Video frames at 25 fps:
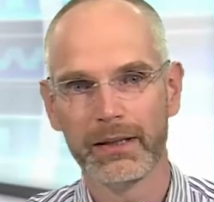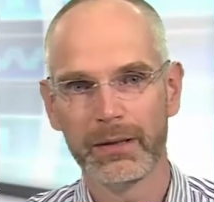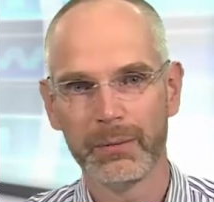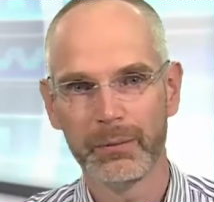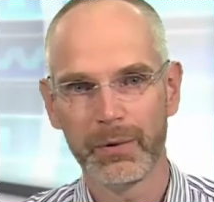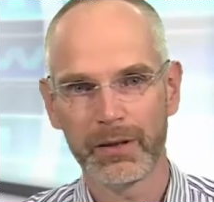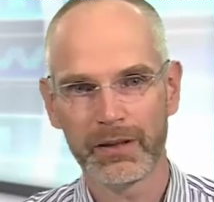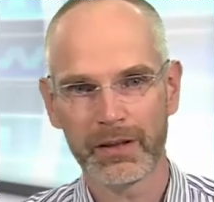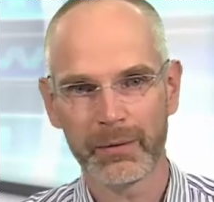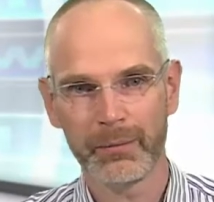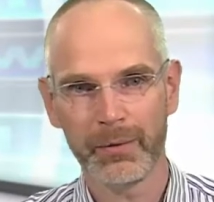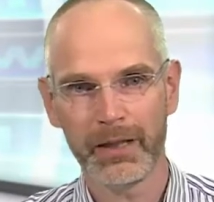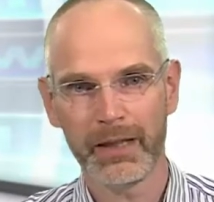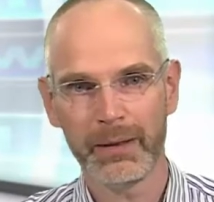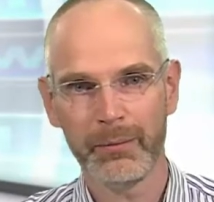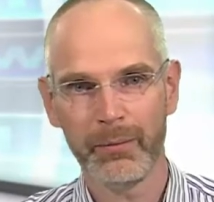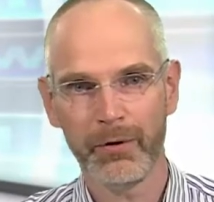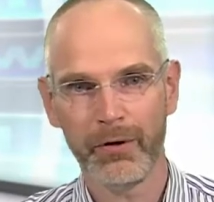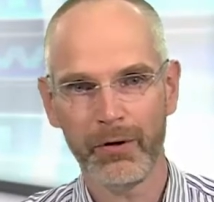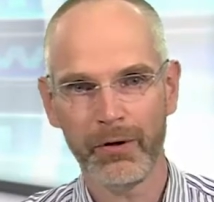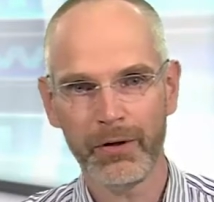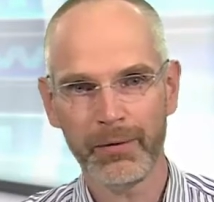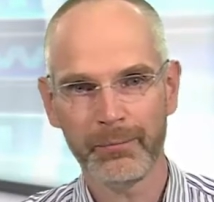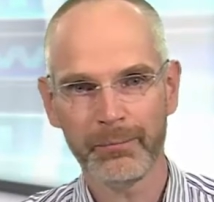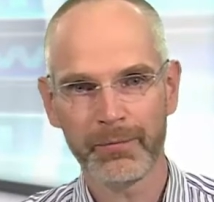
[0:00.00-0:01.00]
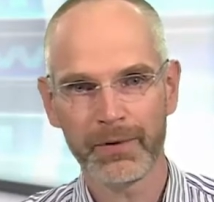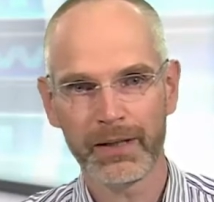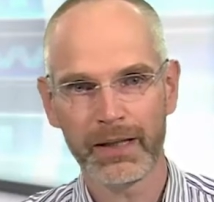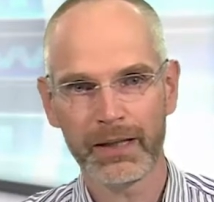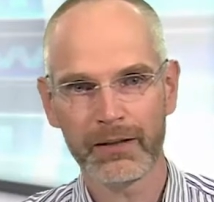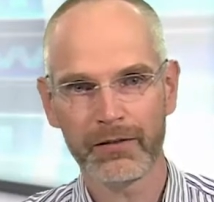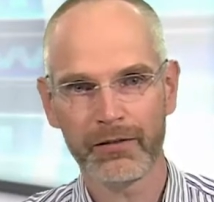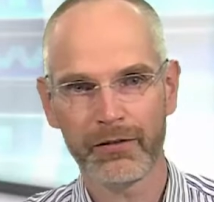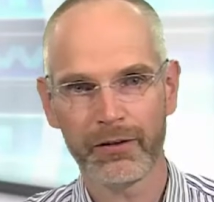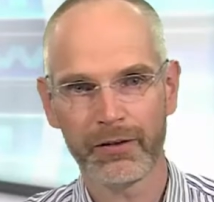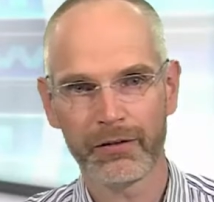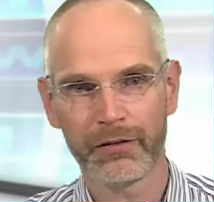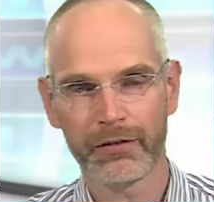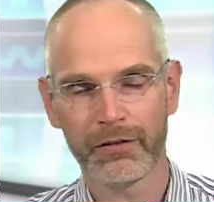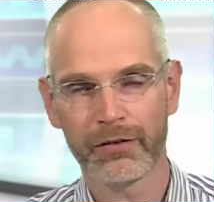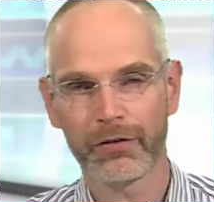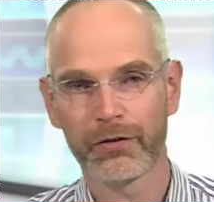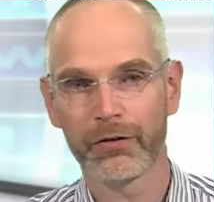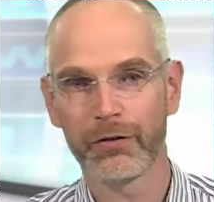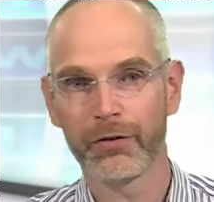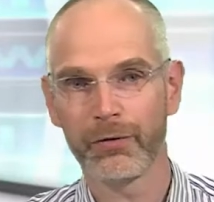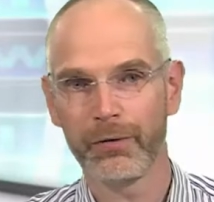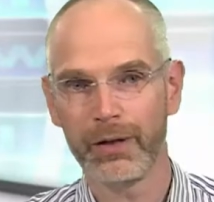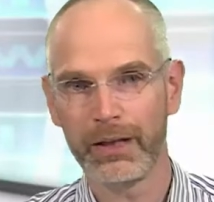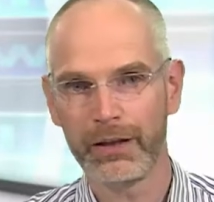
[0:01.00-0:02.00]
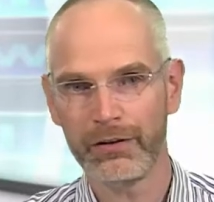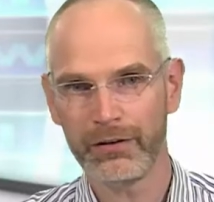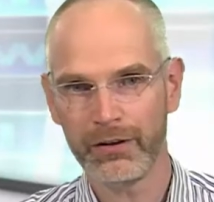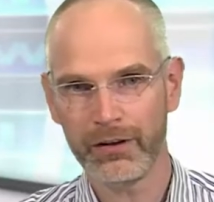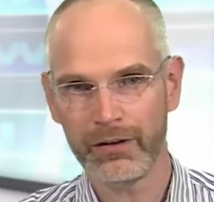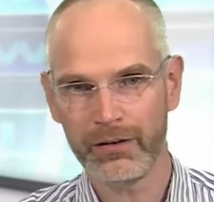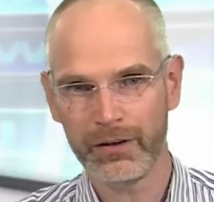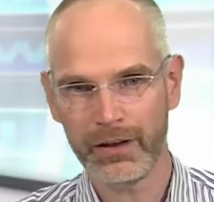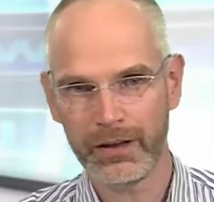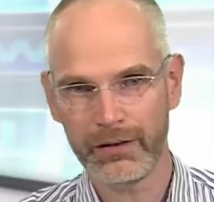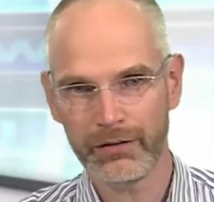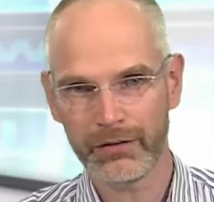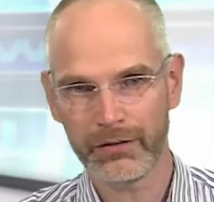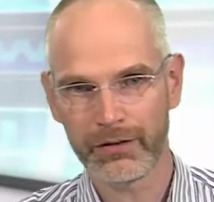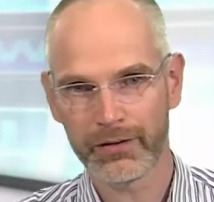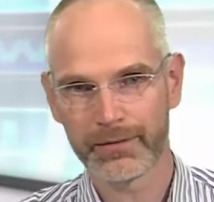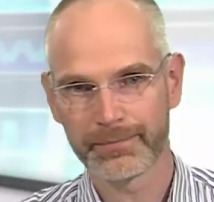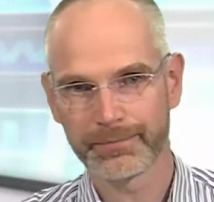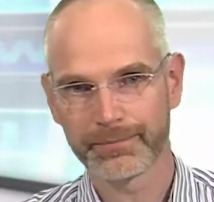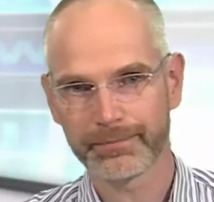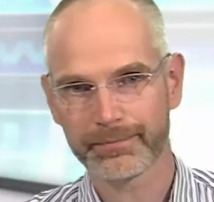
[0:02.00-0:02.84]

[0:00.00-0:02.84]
But there are many more, like for instance a duration test,